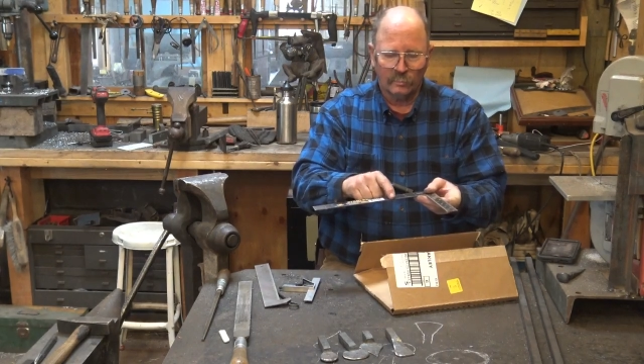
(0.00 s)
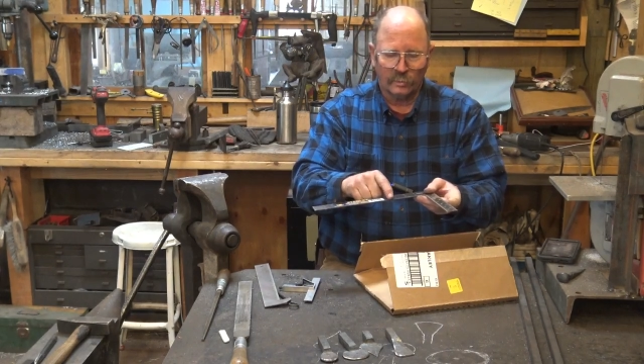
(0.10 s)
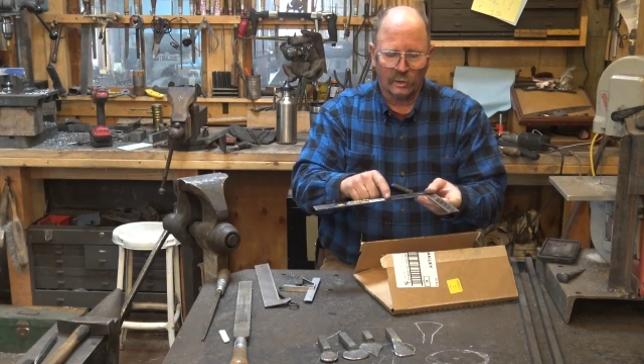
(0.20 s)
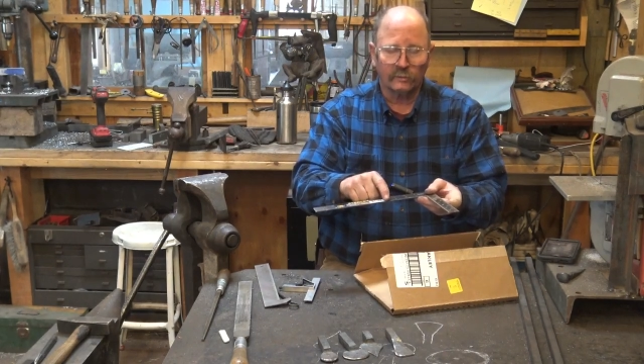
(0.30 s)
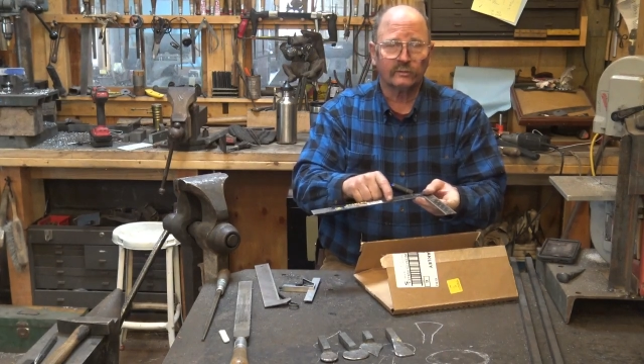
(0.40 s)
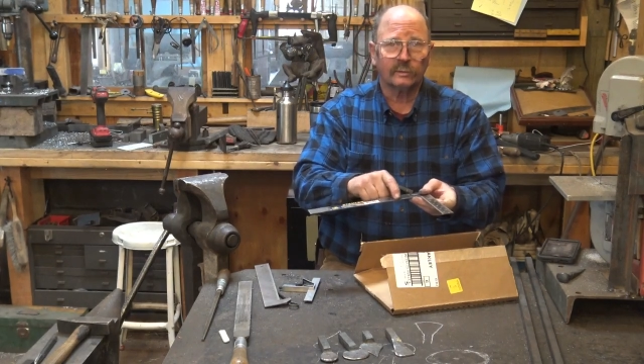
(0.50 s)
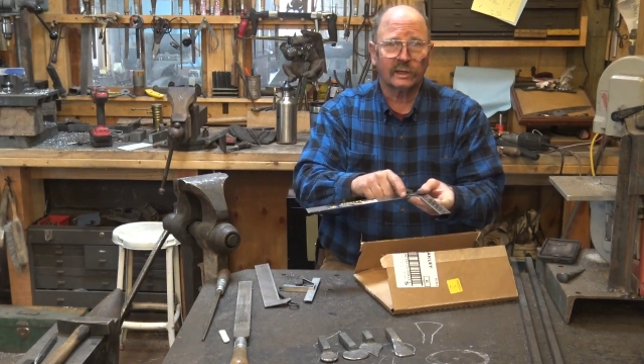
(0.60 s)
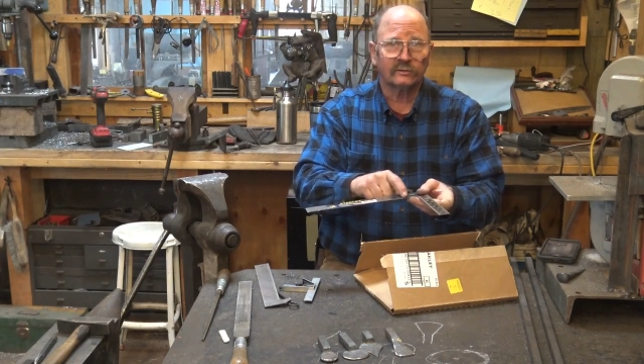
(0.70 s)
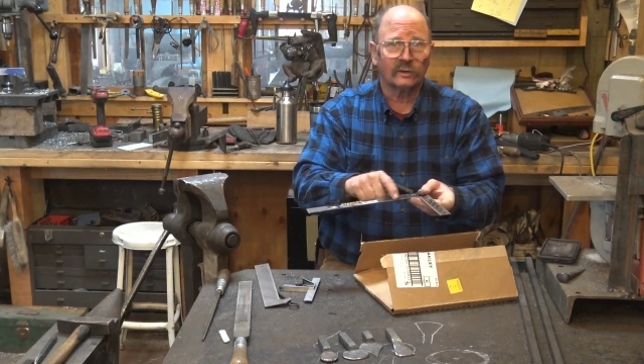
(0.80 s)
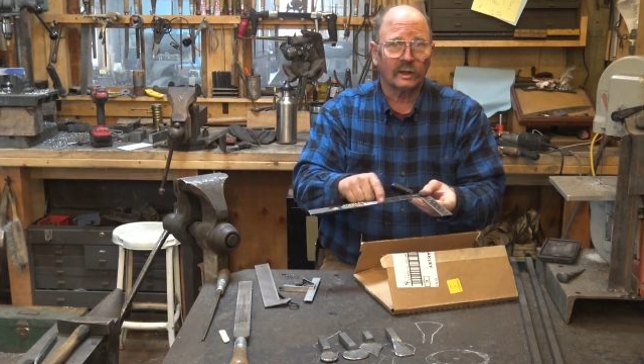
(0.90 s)
but also
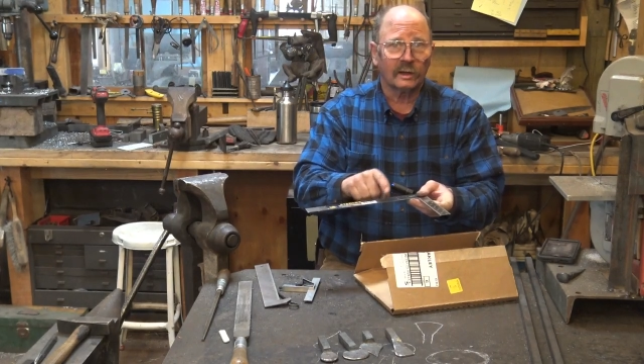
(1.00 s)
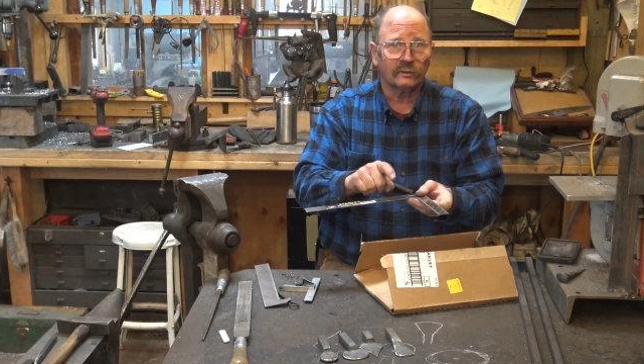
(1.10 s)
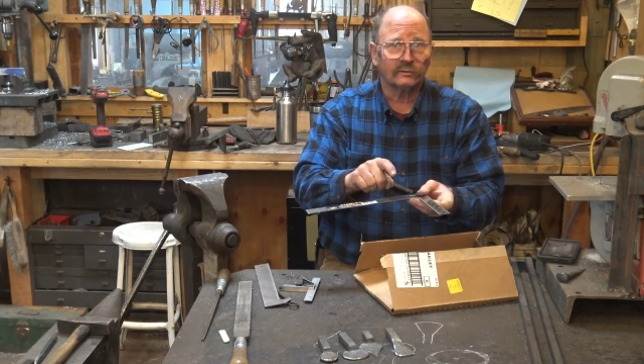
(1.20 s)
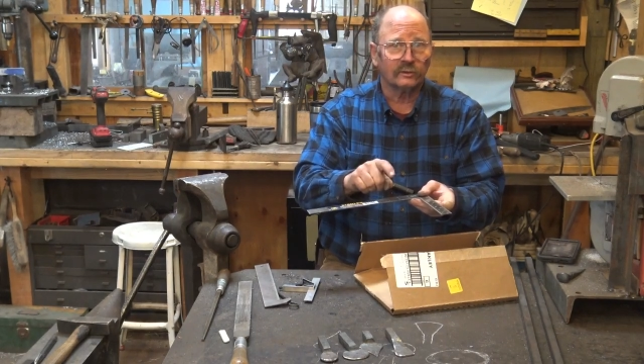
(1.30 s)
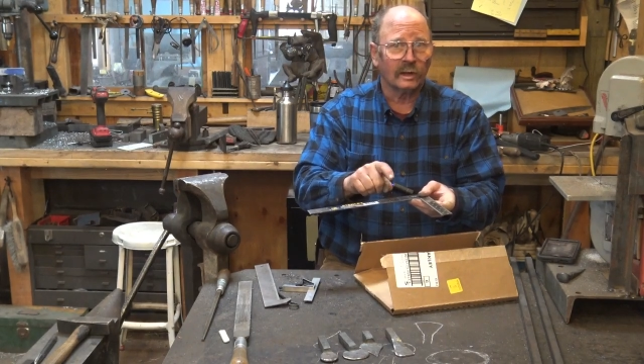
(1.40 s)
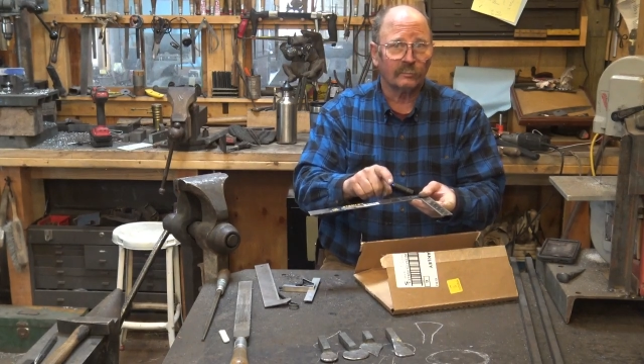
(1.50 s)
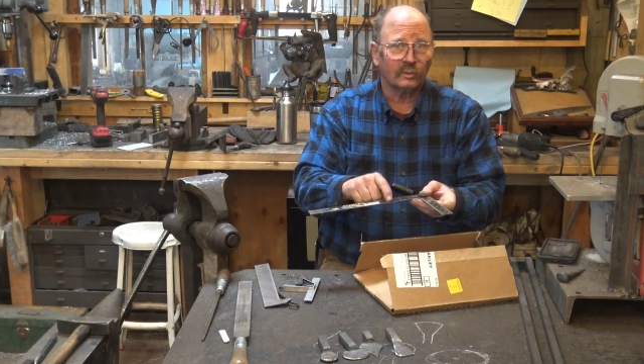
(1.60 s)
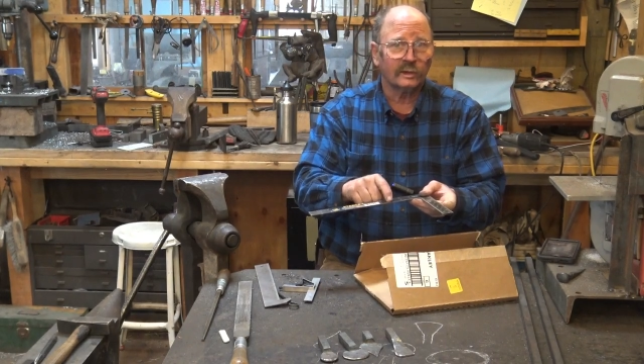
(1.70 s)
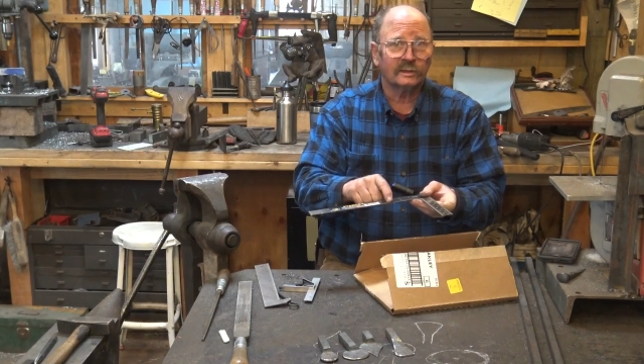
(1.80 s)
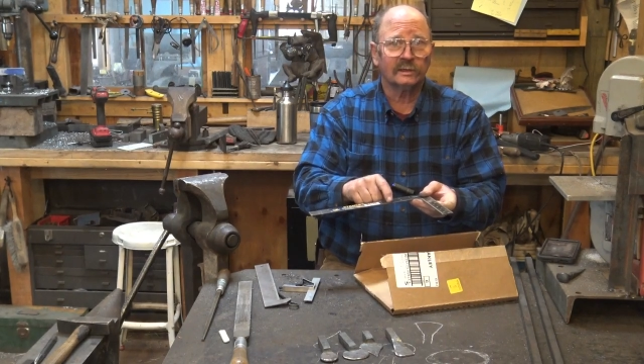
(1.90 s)
because the letters are not
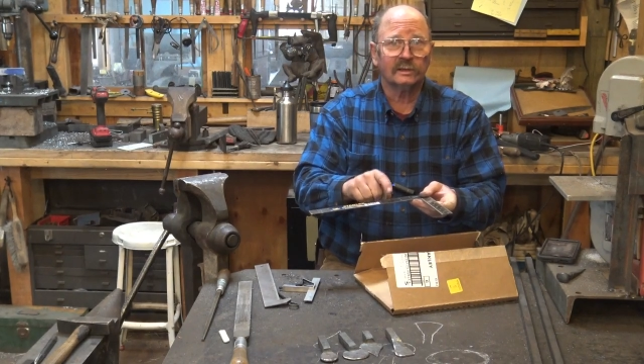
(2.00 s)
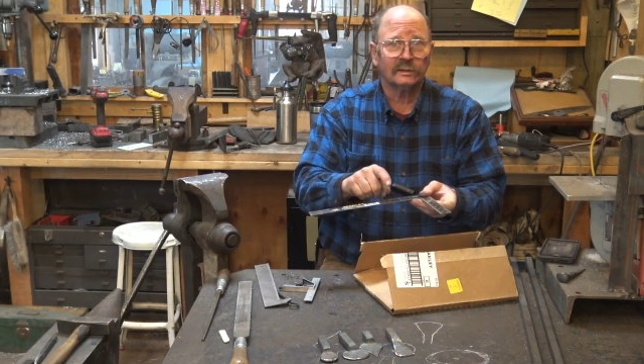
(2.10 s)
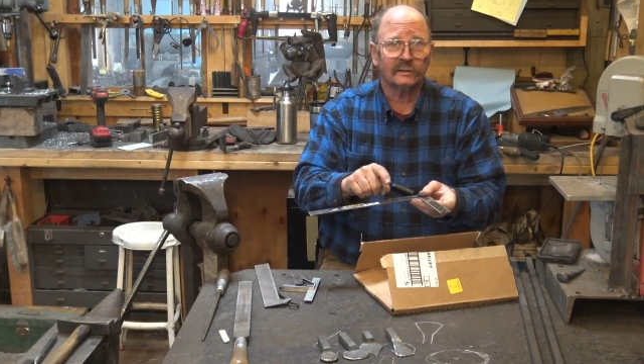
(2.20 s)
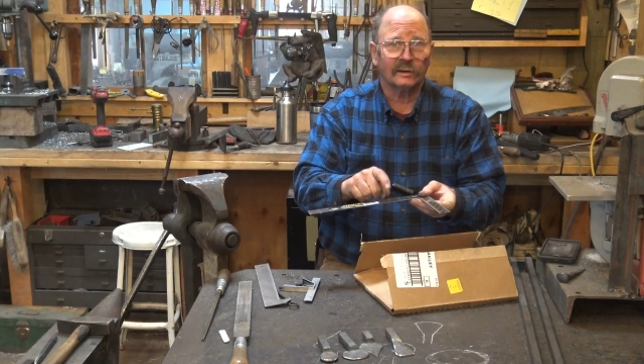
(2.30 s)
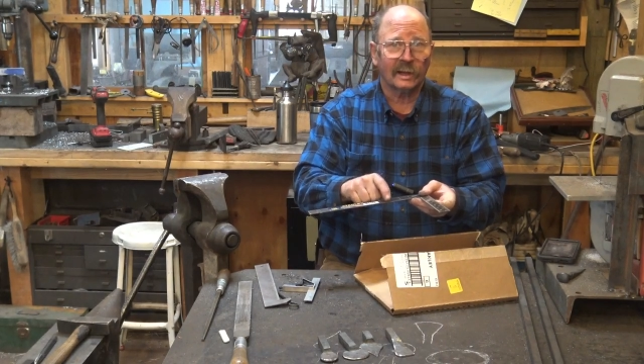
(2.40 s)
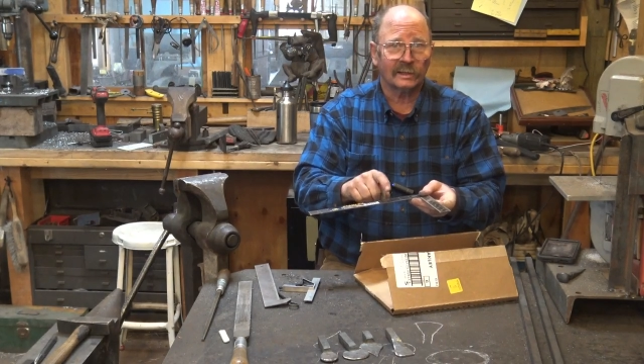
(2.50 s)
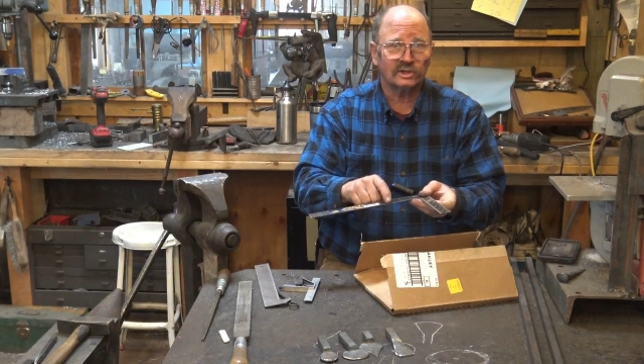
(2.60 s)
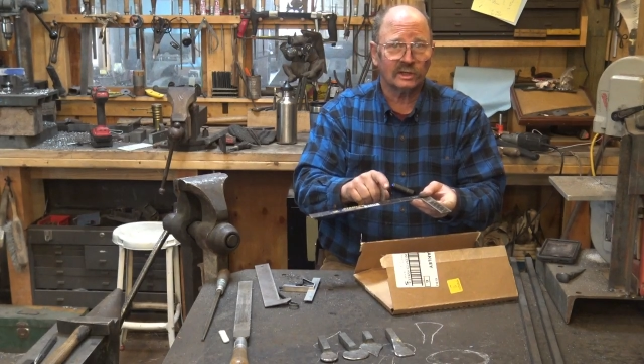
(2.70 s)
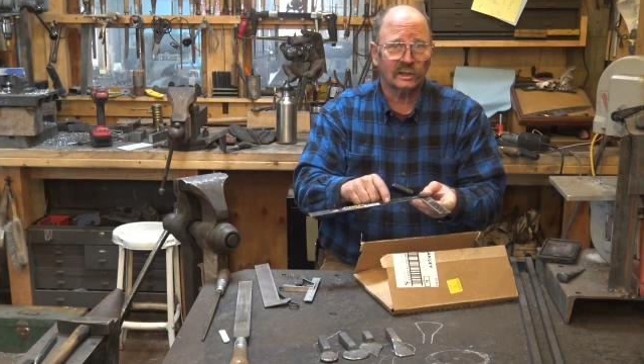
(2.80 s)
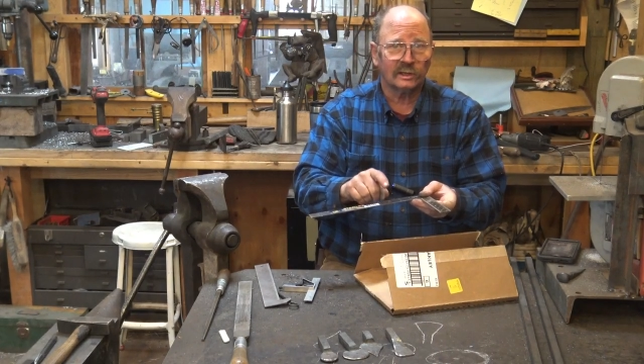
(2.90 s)
printed, they're
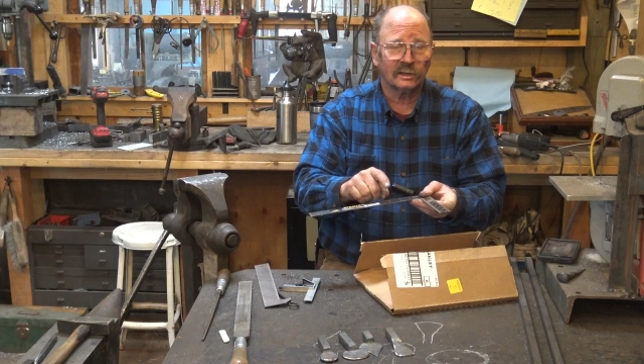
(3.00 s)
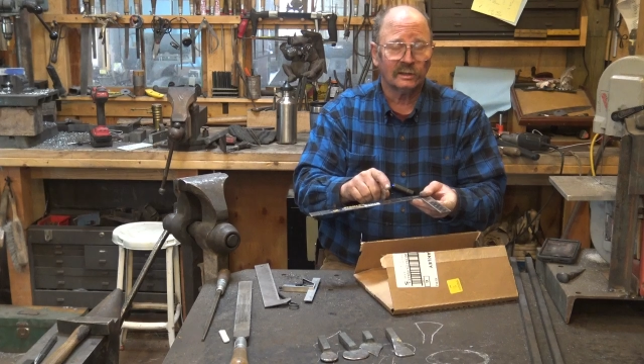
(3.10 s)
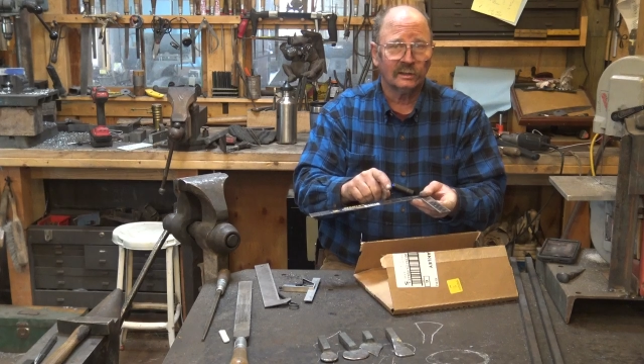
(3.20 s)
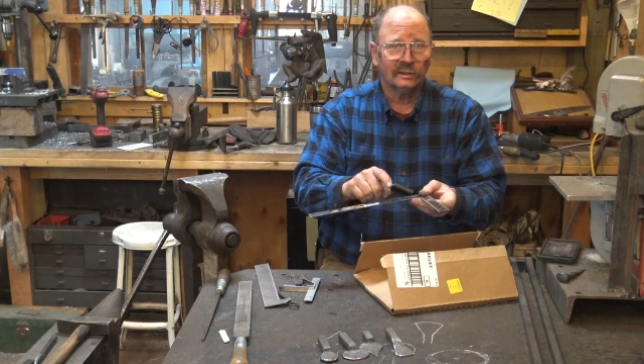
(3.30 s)
etched in,